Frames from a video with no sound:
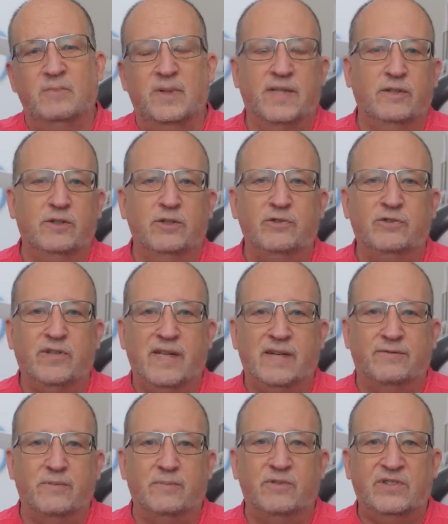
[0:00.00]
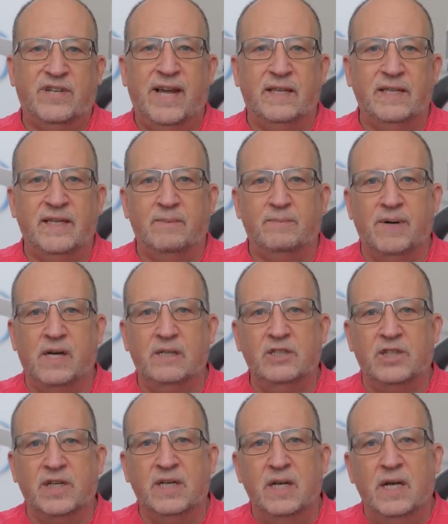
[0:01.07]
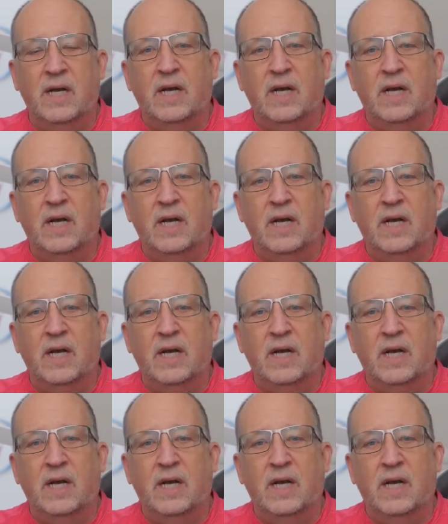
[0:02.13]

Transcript: but they're used to that from scaling and polishing.